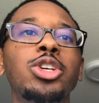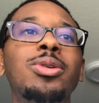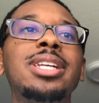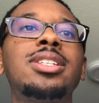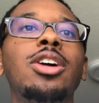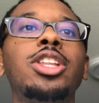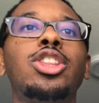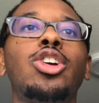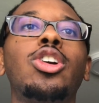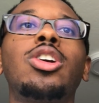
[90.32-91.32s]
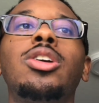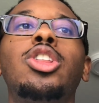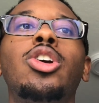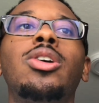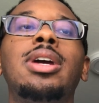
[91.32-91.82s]
oh, you could tell that they're
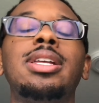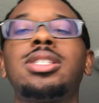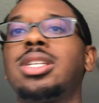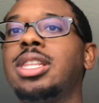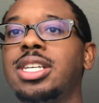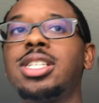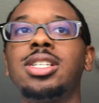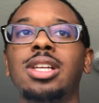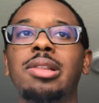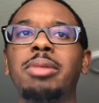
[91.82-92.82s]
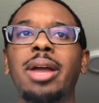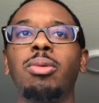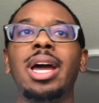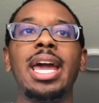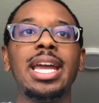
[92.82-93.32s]
they're it's this is a like
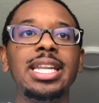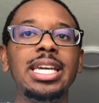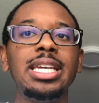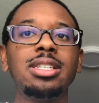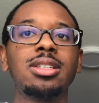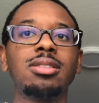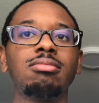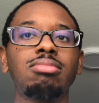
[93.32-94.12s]
what 80s